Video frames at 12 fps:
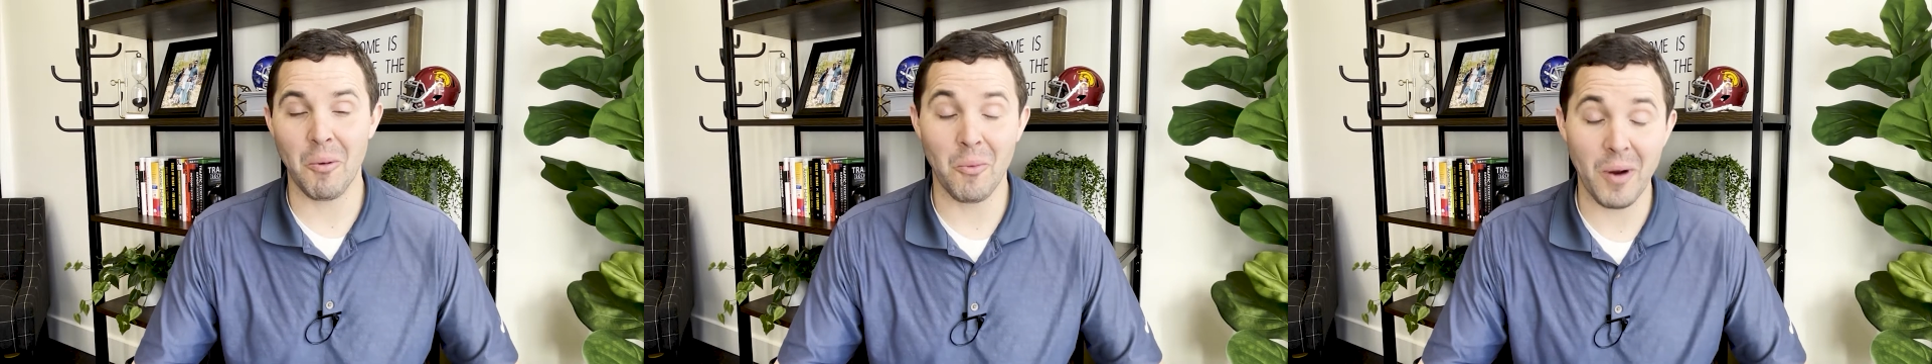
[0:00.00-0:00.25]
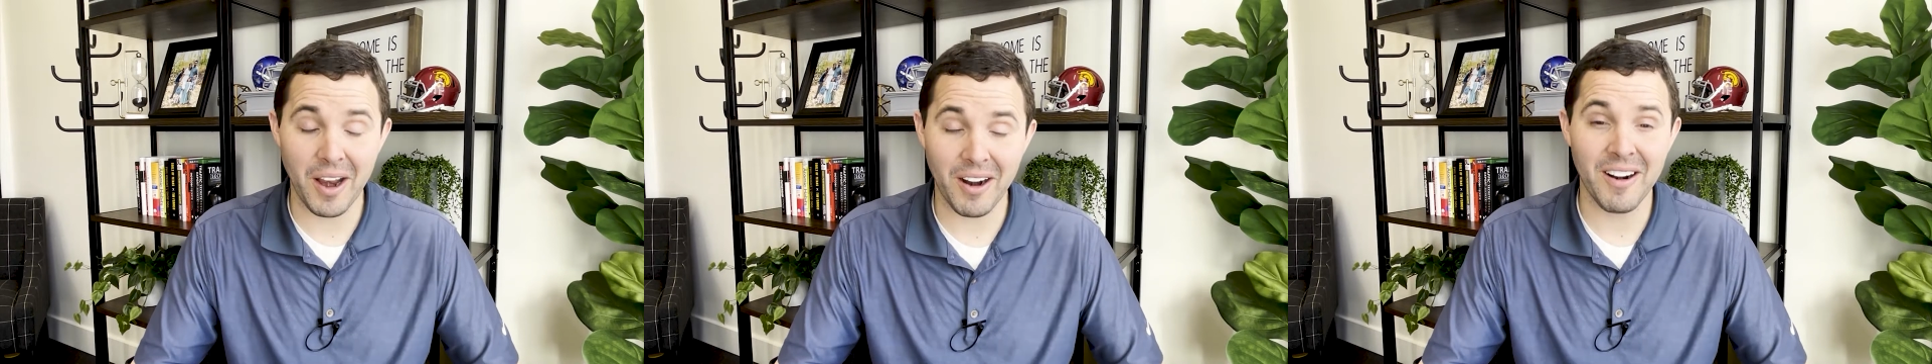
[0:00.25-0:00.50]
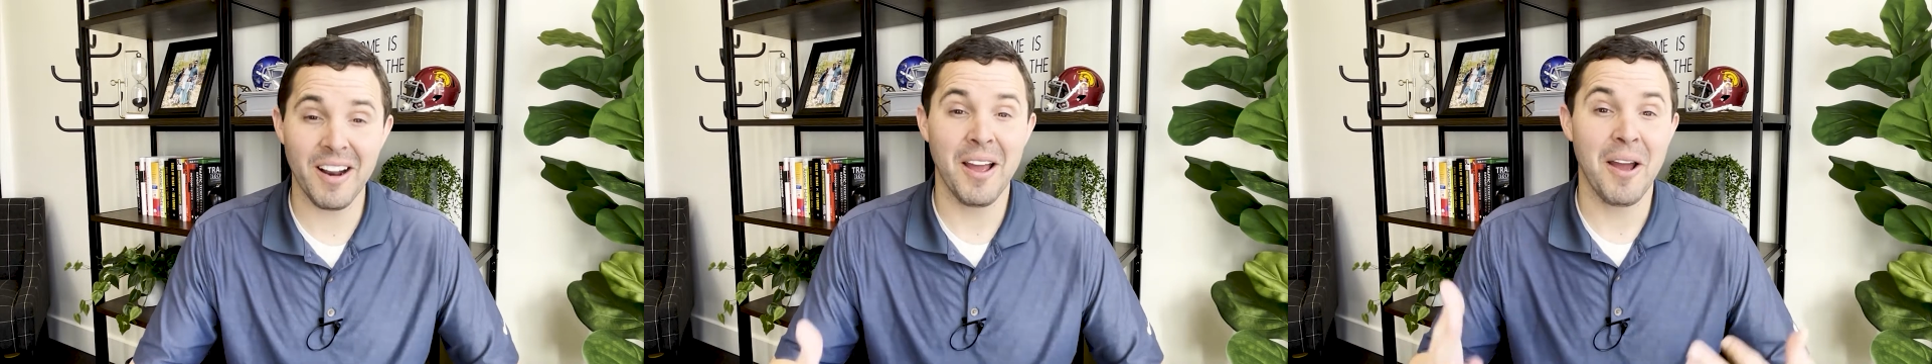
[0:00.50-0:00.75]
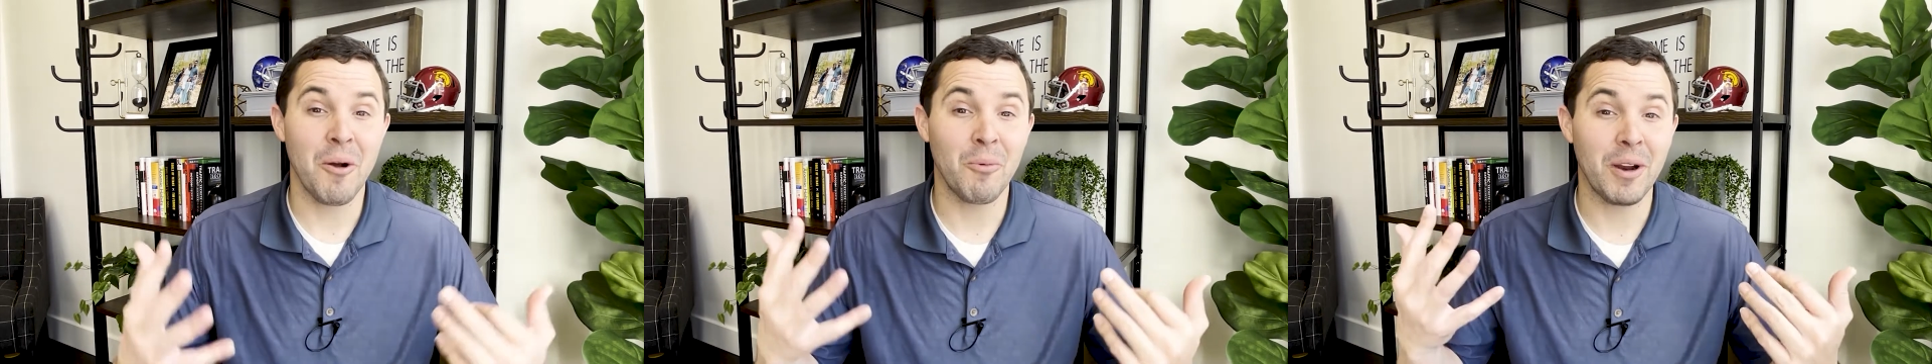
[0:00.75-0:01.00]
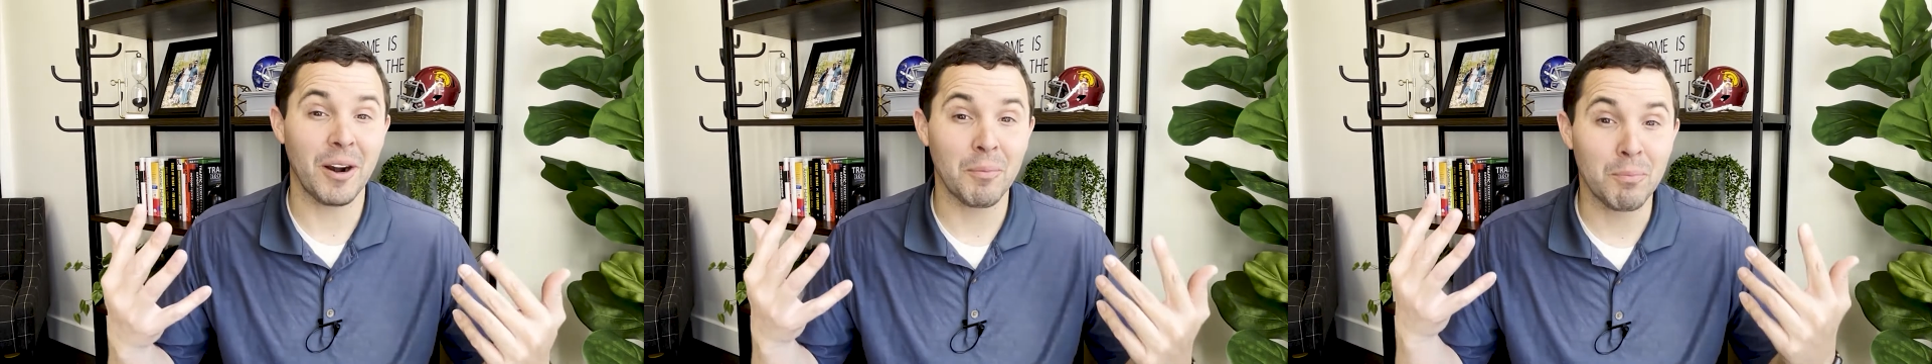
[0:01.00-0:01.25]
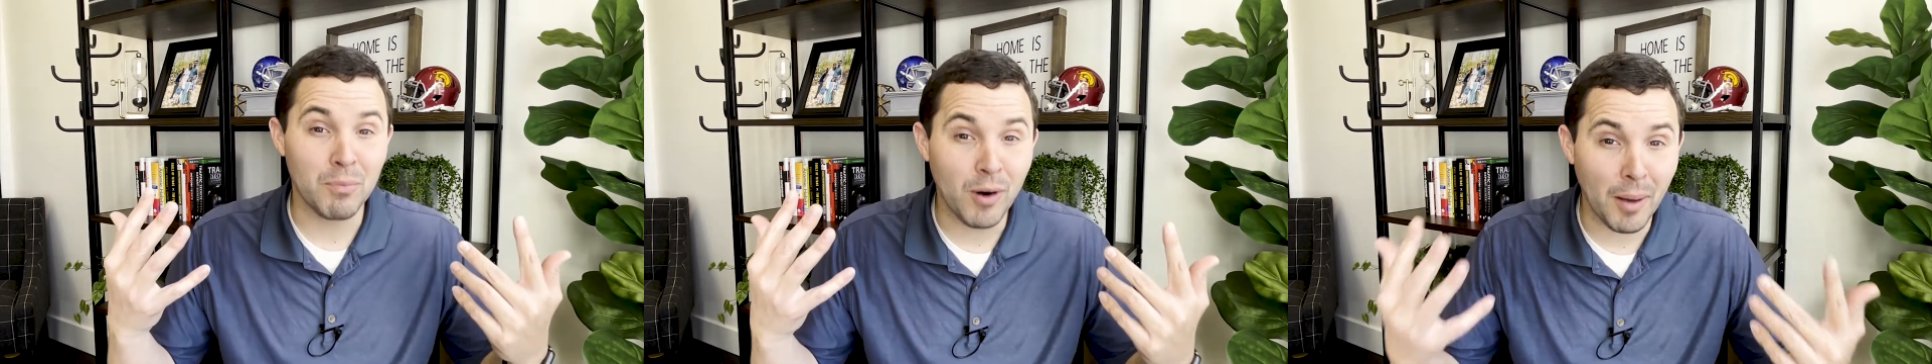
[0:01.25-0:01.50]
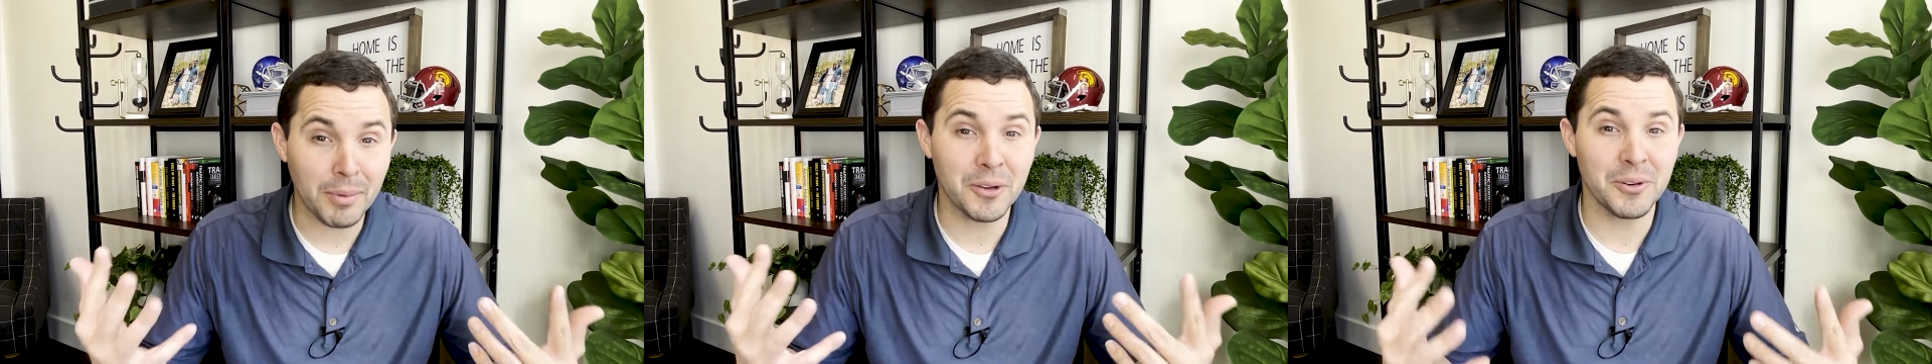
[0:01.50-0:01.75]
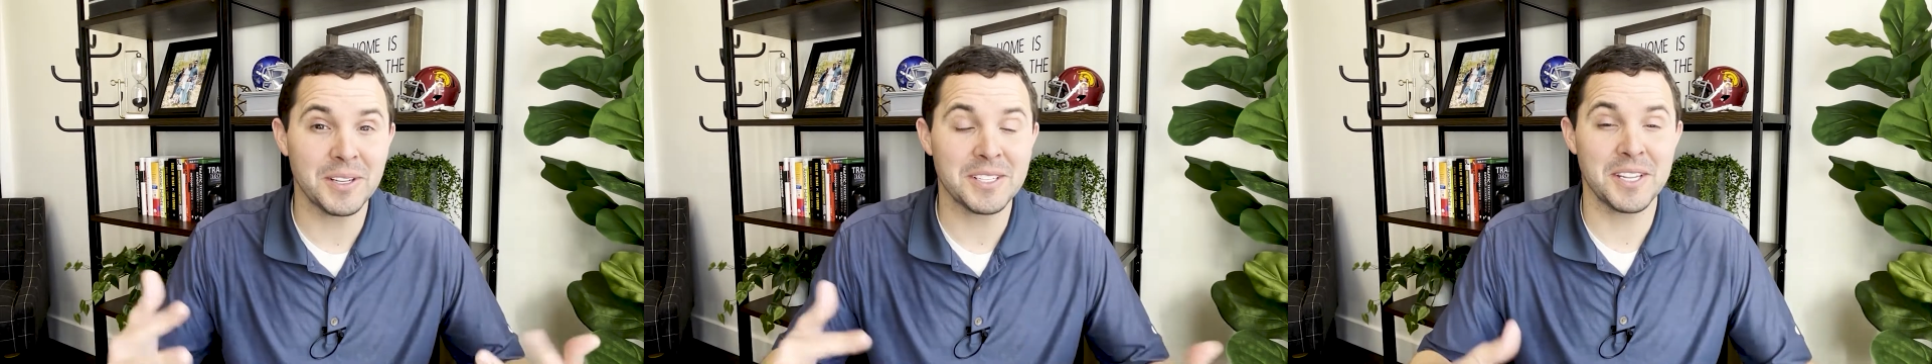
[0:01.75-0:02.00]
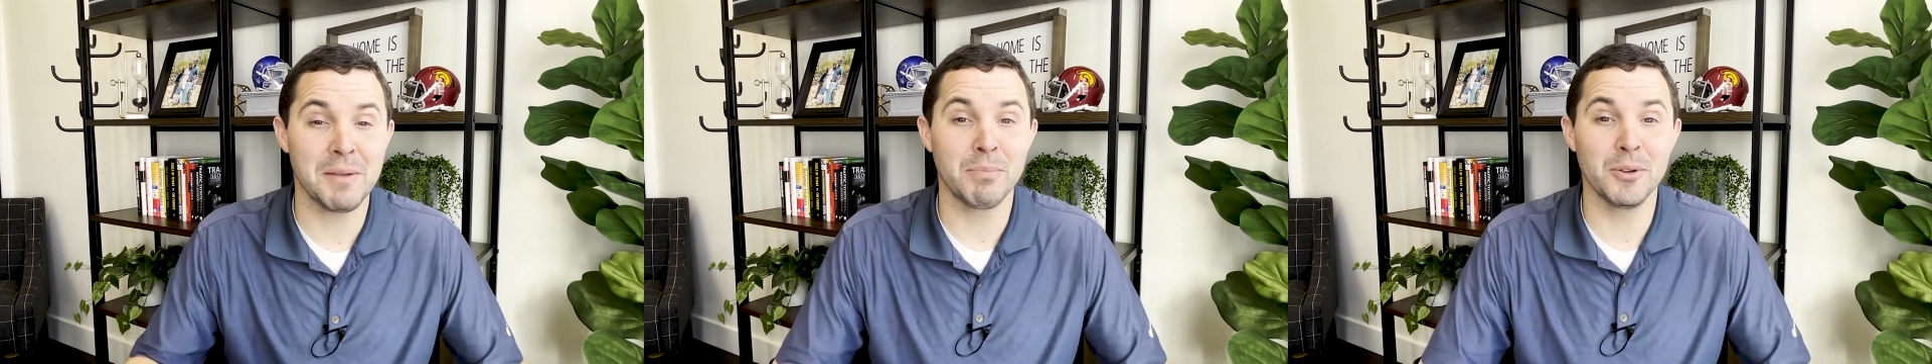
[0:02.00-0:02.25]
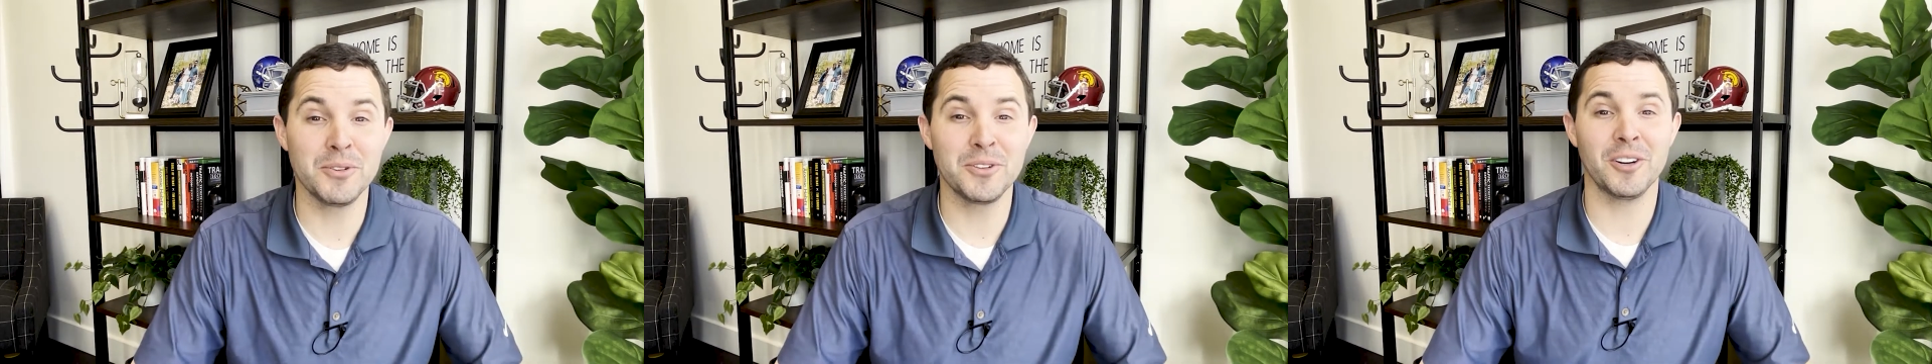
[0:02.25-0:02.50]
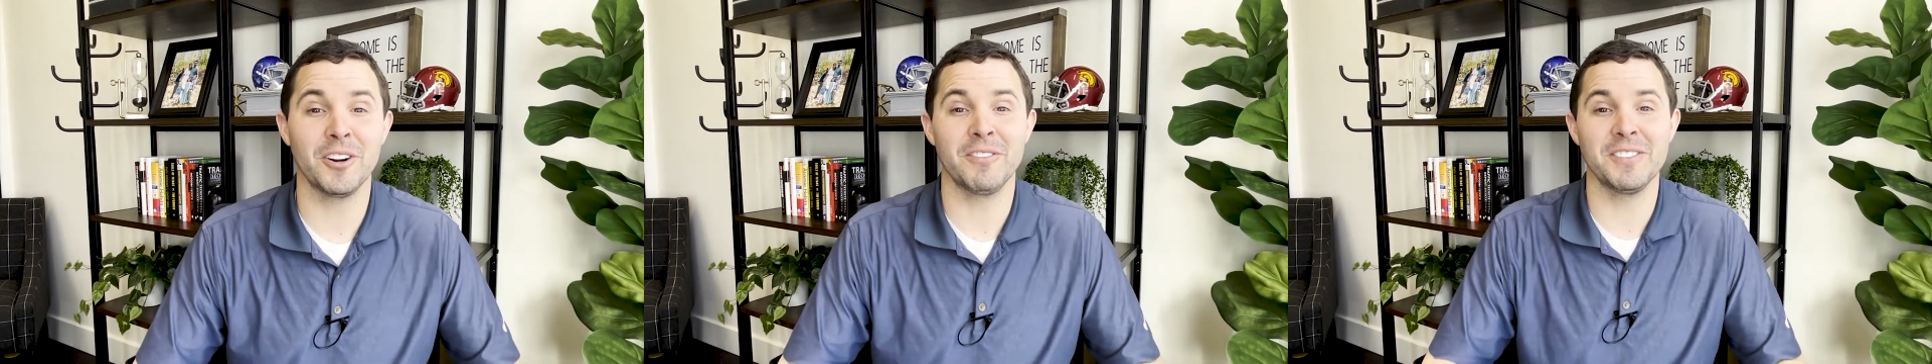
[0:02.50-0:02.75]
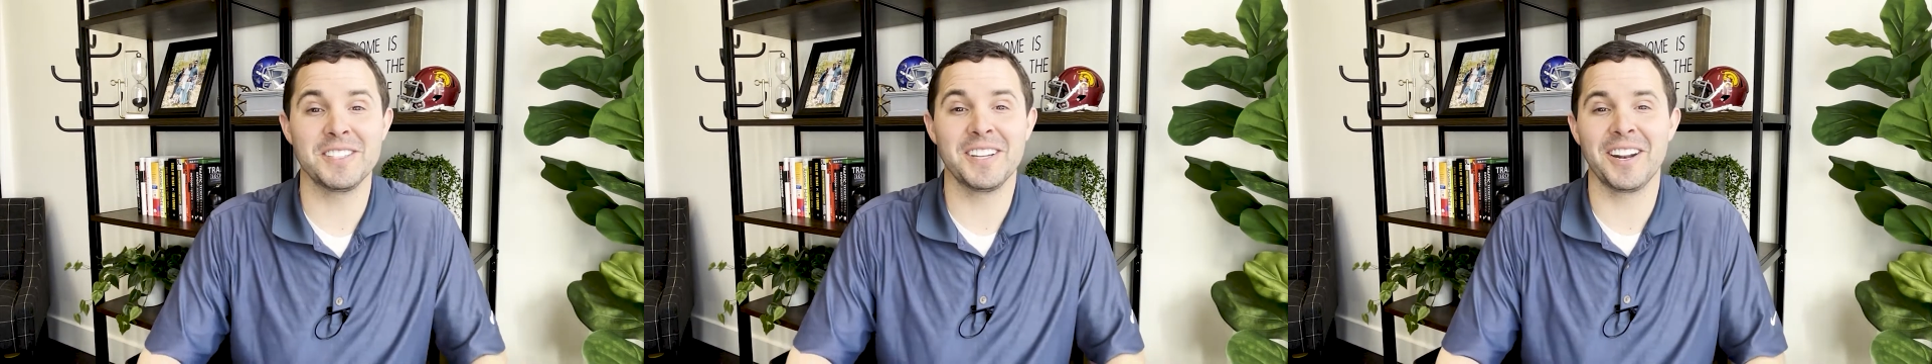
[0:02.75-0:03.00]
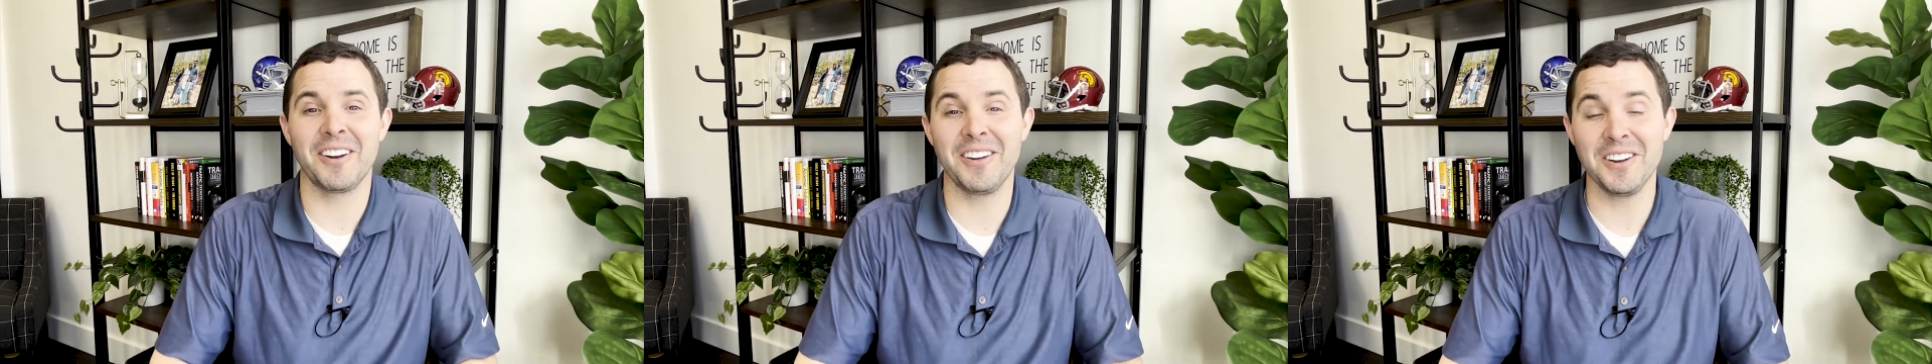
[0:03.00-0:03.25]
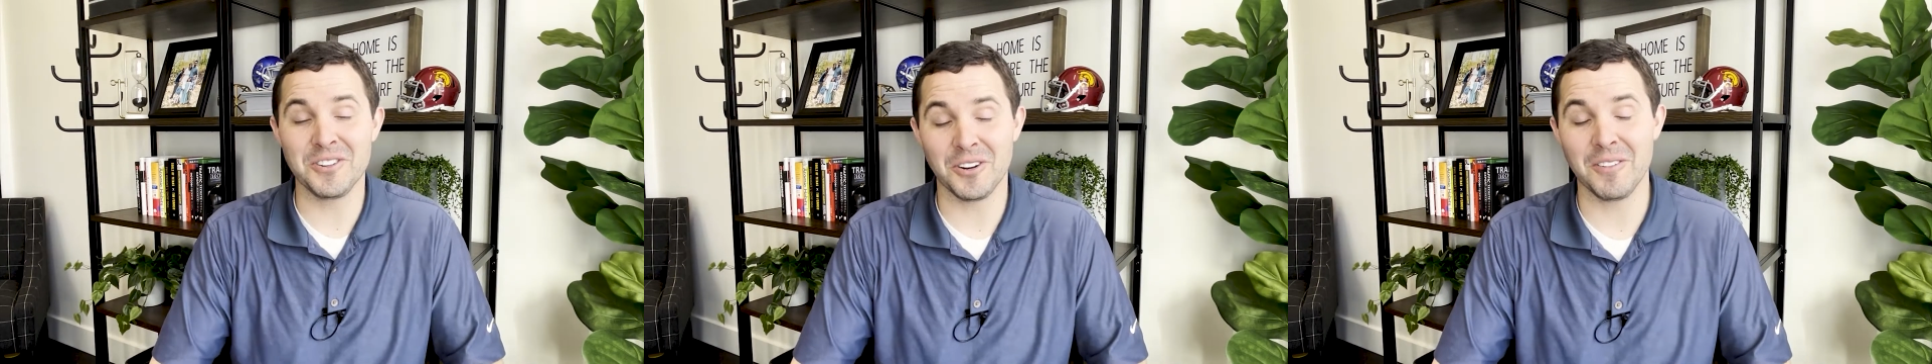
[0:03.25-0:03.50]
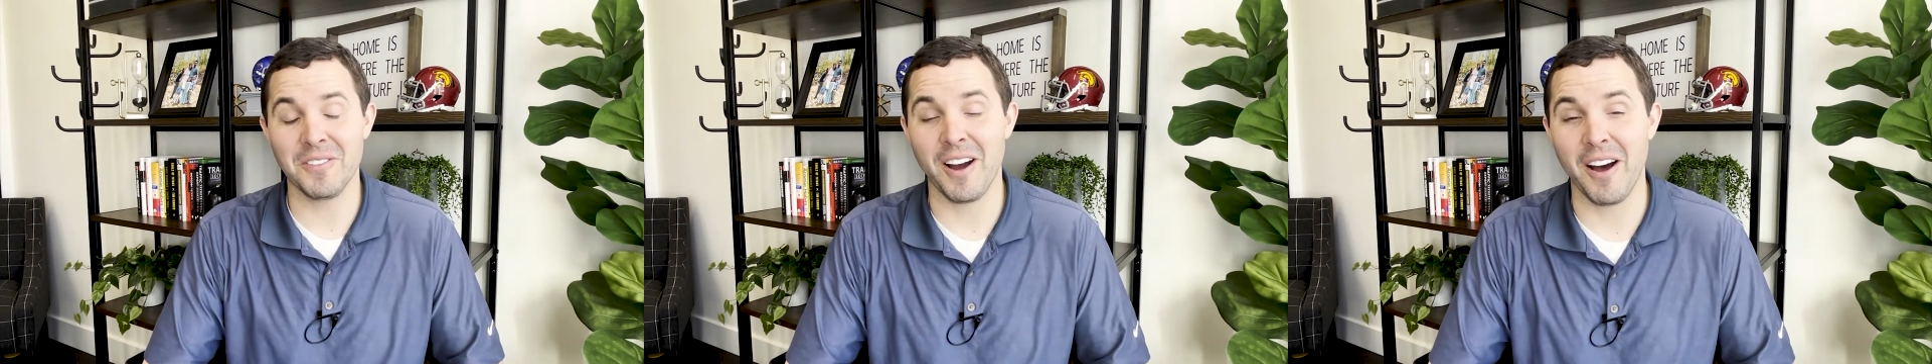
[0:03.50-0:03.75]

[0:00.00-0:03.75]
where we are probably going to see blue turf instead of green turf